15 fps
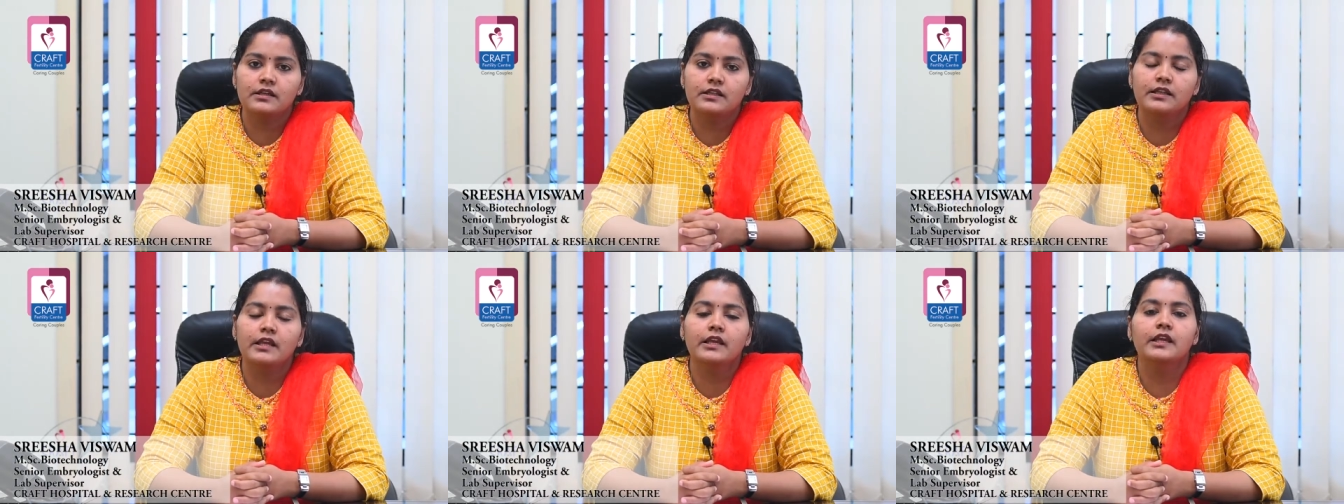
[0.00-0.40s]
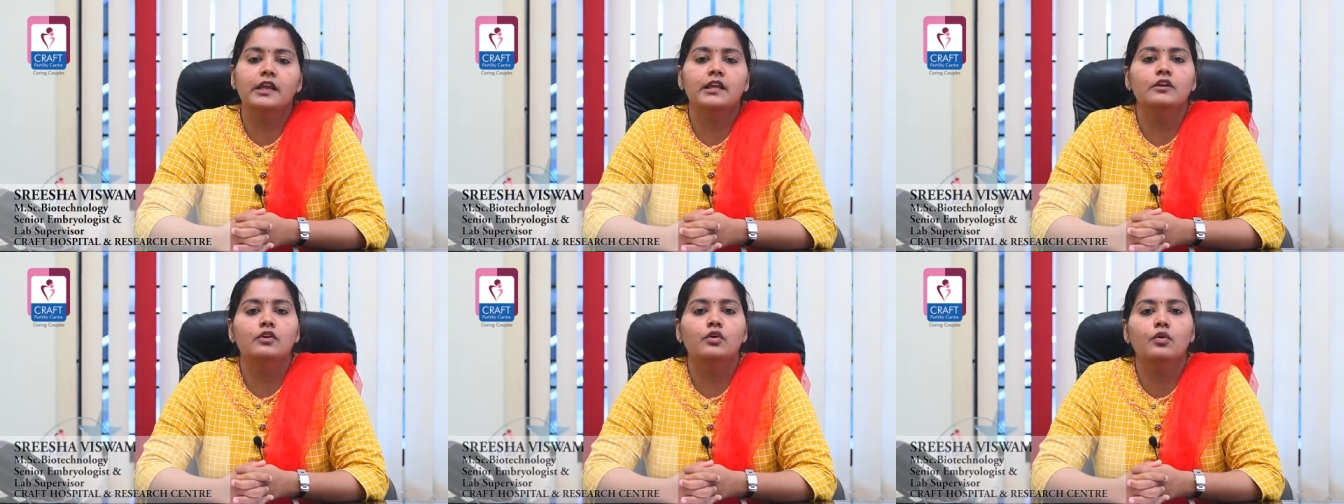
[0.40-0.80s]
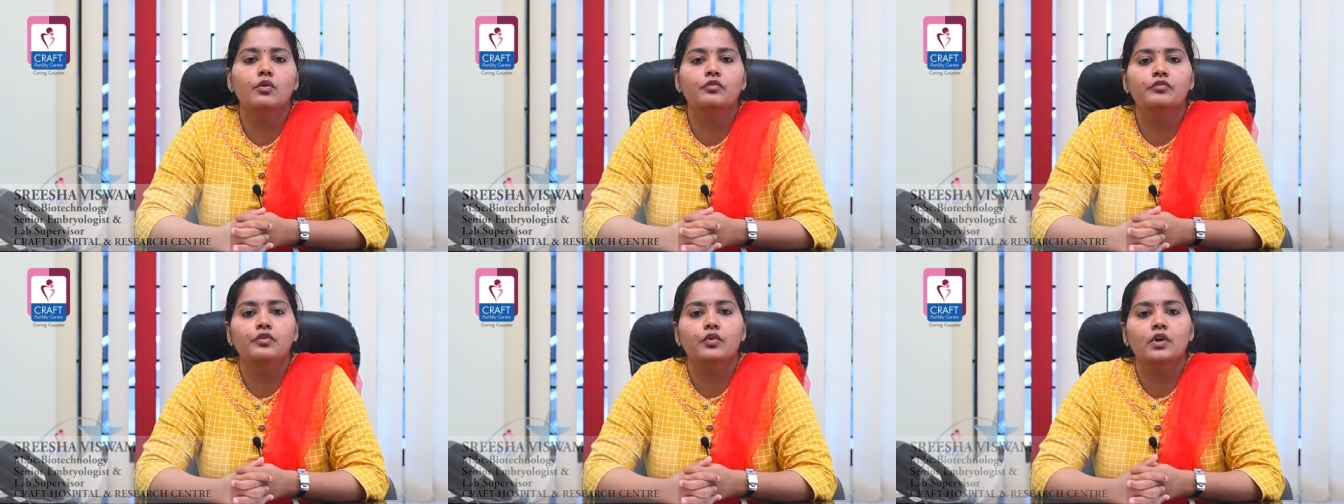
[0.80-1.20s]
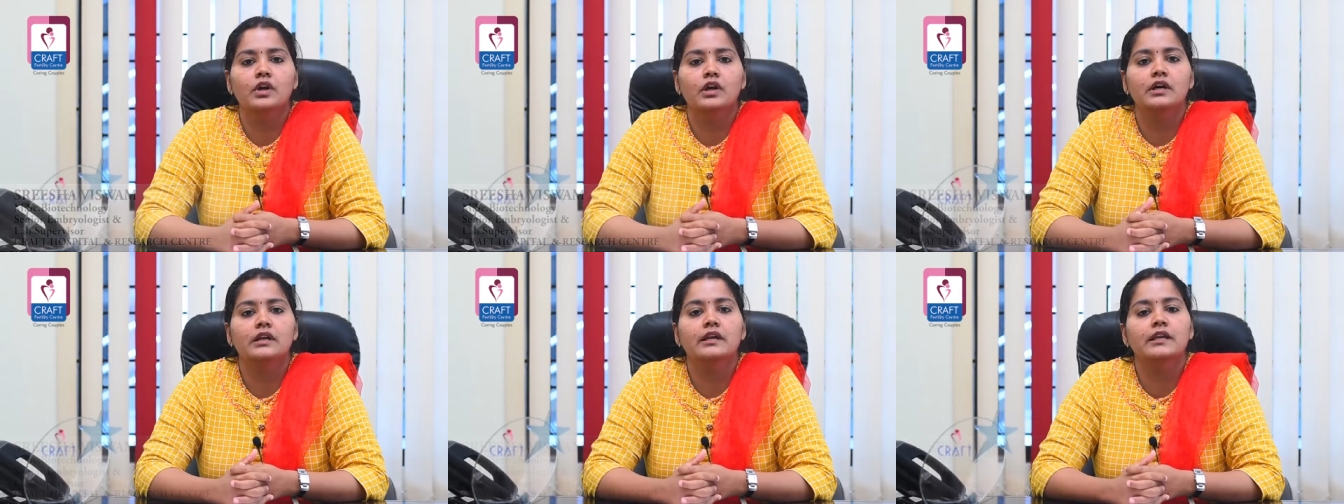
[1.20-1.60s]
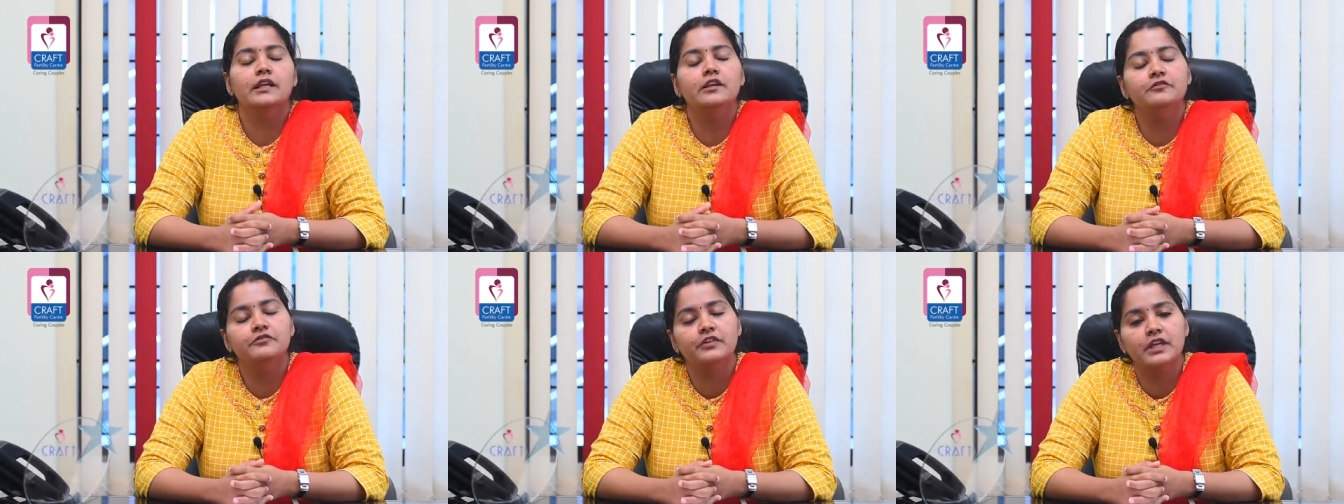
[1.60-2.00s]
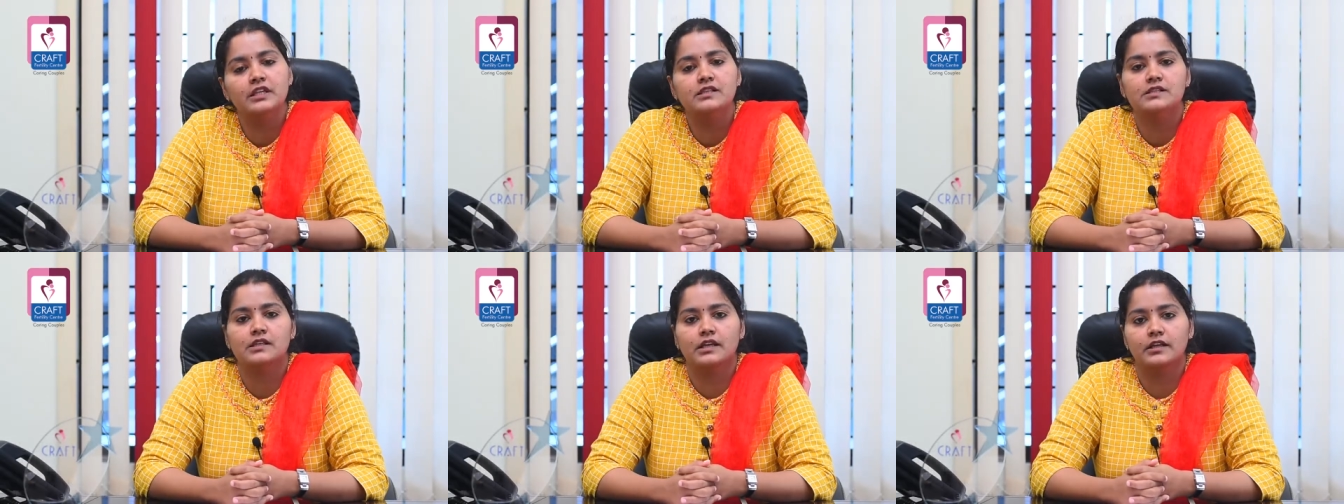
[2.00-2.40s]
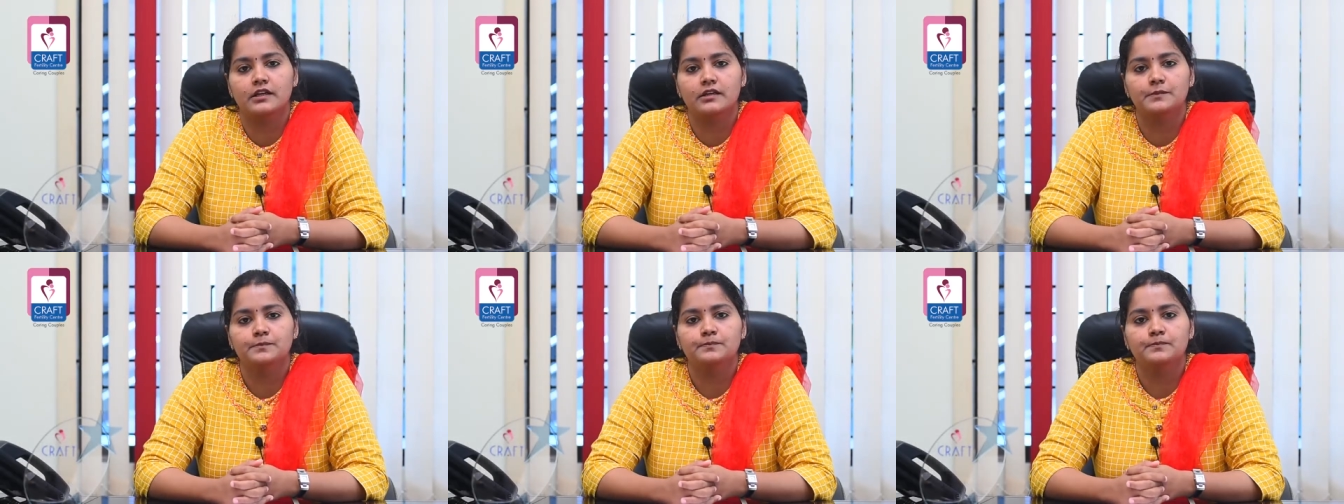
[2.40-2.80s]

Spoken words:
they can go for a refreeze cycle.